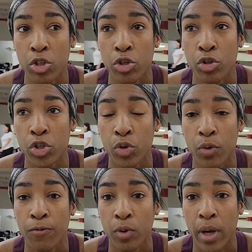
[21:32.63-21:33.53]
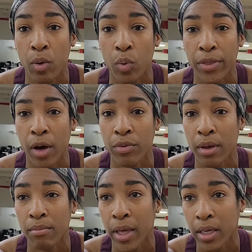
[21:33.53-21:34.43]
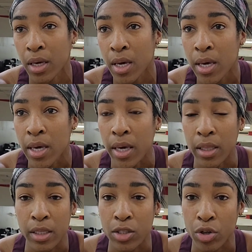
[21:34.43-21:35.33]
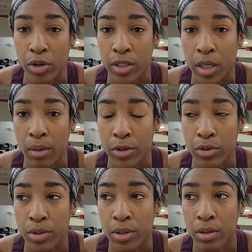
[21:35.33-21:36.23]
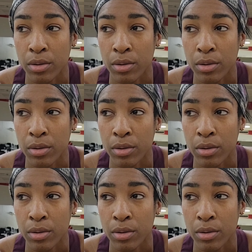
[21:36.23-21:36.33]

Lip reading: to do a full out without them like at least starting to come loose.